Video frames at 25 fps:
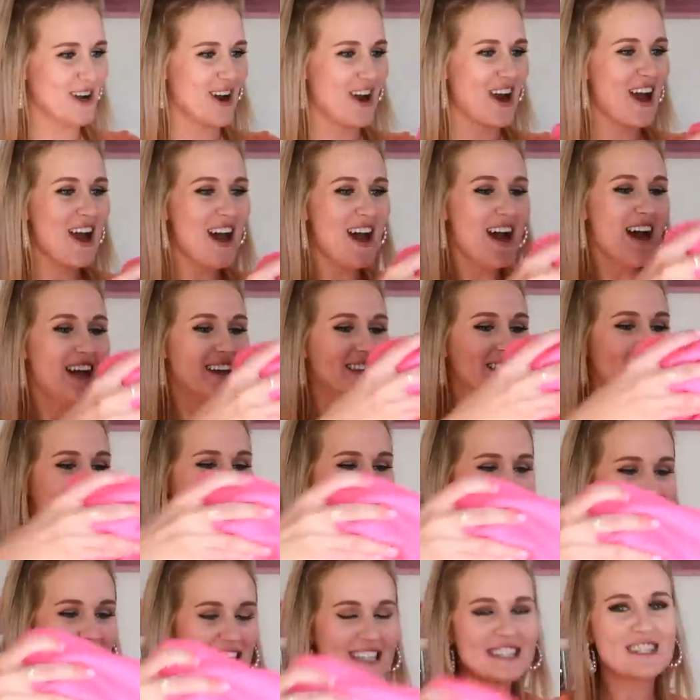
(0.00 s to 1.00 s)
So
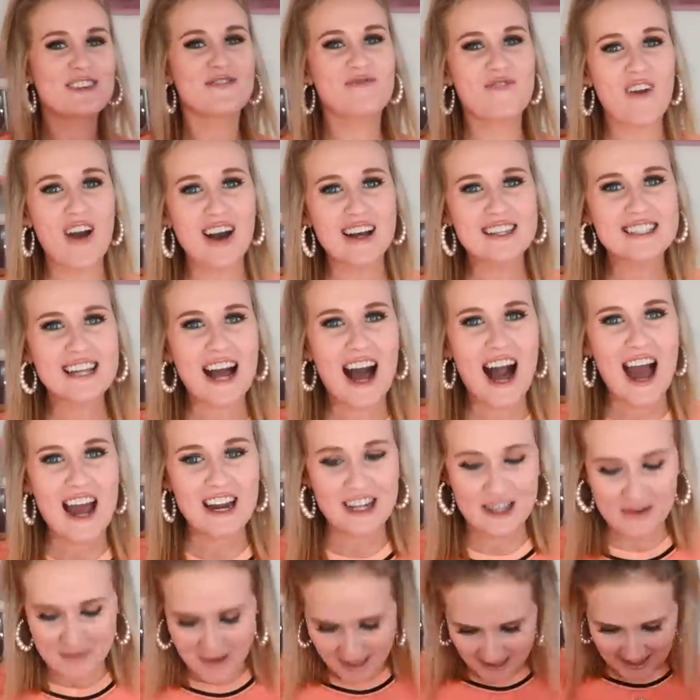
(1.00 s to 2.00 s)
this is the first
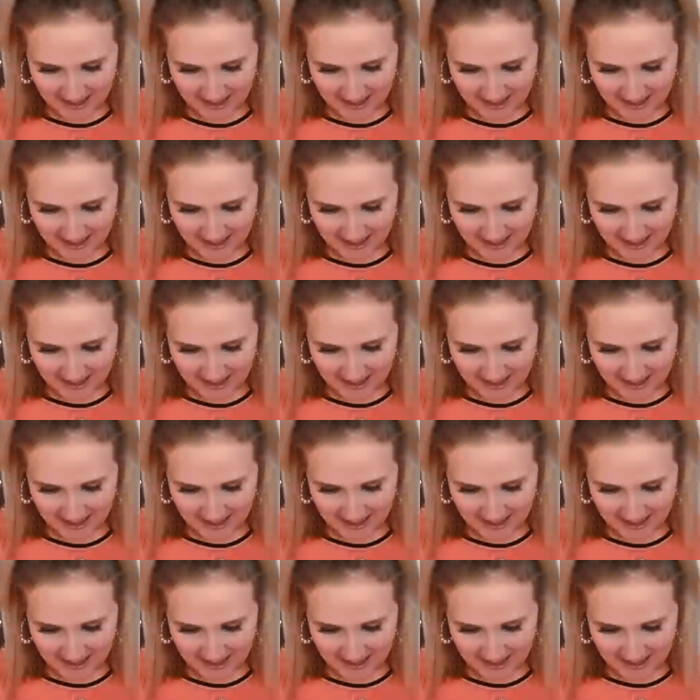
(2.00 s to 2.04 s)
item.